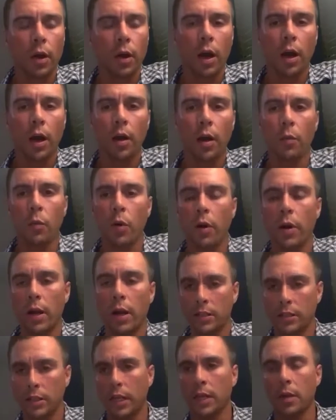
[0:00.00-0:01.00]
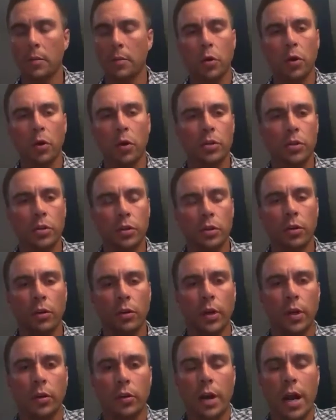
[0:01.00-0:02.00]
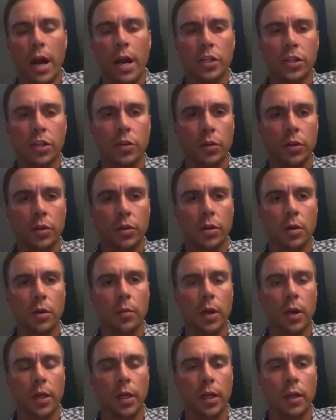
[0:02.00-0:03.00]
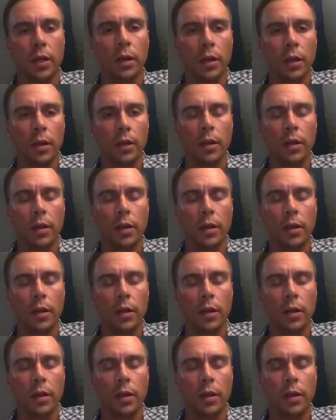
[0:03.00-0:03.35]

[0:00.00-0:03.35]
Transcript: Whereas like a personal interaction with somebody,